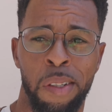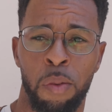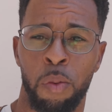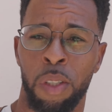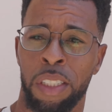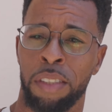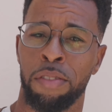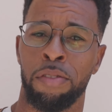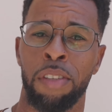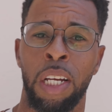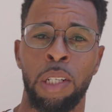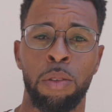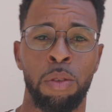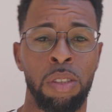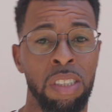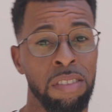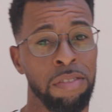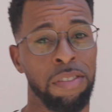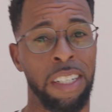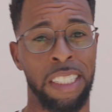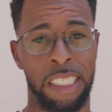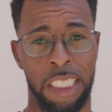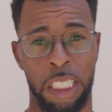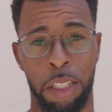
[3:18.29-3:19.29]
and what's very
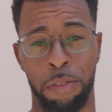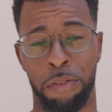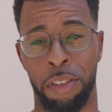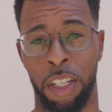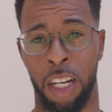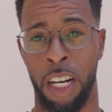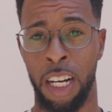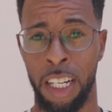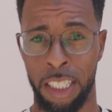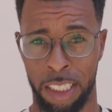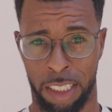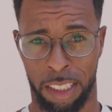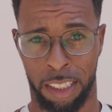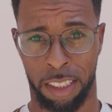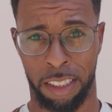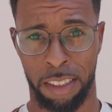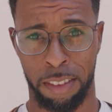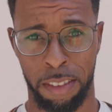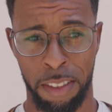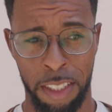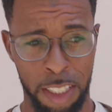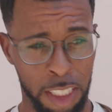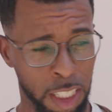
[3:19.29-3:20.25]
refreshing for us